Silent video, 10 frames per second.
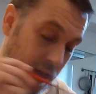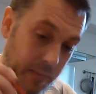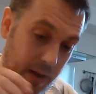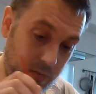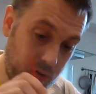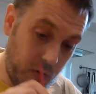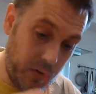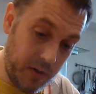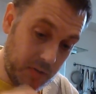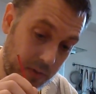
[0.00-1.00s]
about
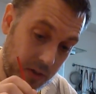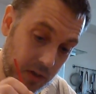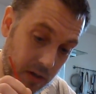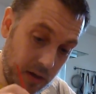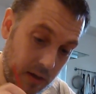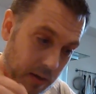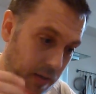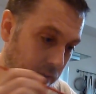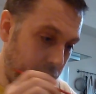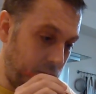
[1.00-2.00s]
toys, which
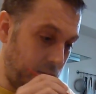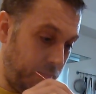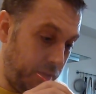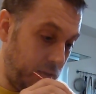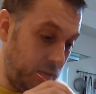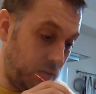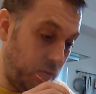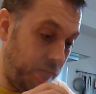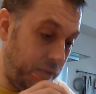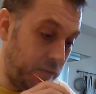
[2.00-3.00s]
is something that
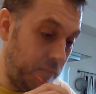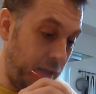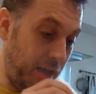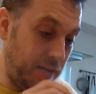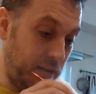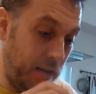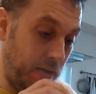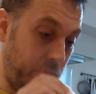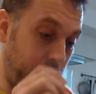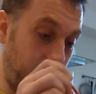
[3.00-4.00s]
sort of does my head in a
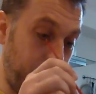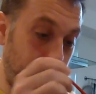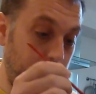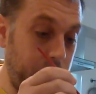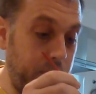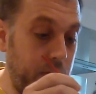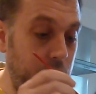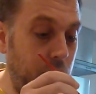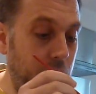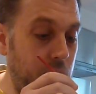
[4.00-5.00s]
little bit. I
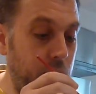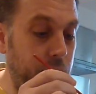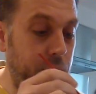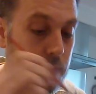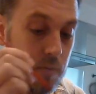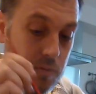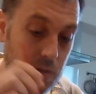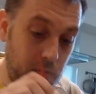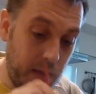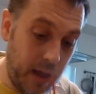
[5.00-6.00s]
don't like when people
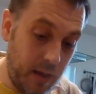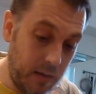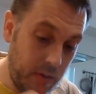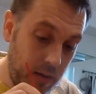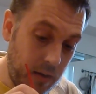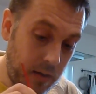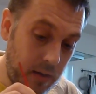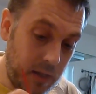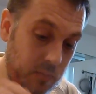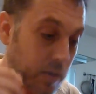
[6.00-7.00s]
do that.
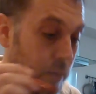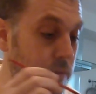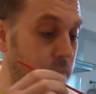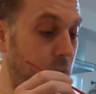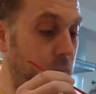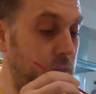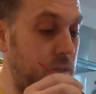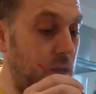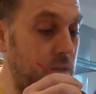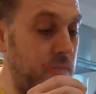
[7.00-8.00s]
At least when
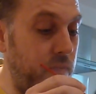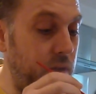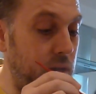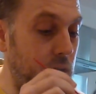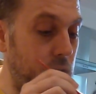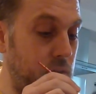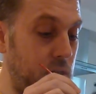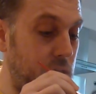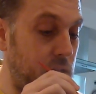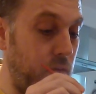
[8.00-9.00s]
Optibotamus does videos,
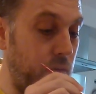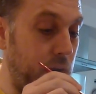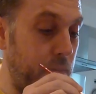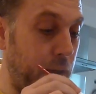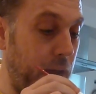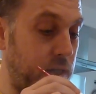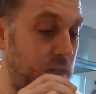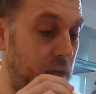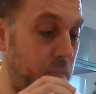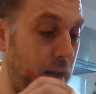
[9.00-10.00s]
he's still really
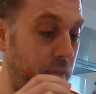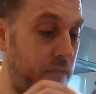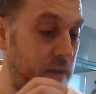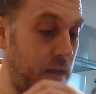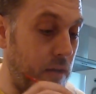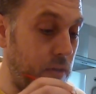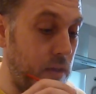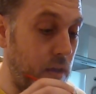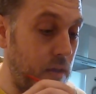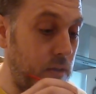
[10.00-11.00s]
passionate about the video,
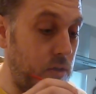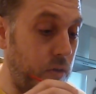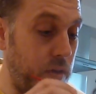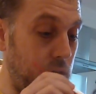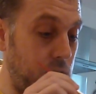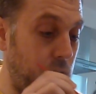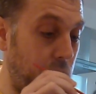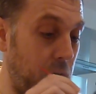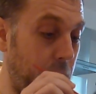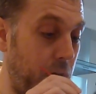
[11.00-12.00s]
the toy that he's
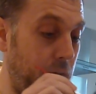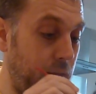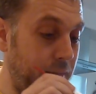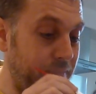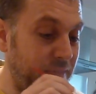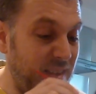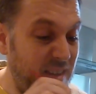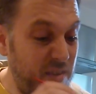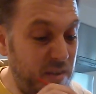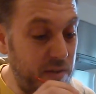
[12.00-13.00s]
talking about,
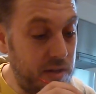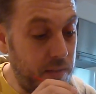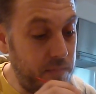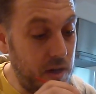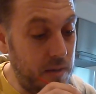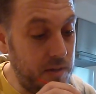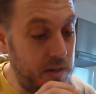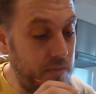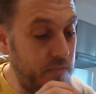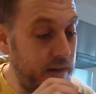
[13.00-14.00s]
even if sometimes I
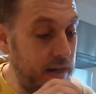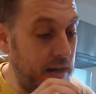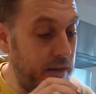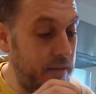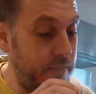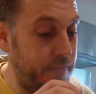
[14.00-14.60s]
don't really like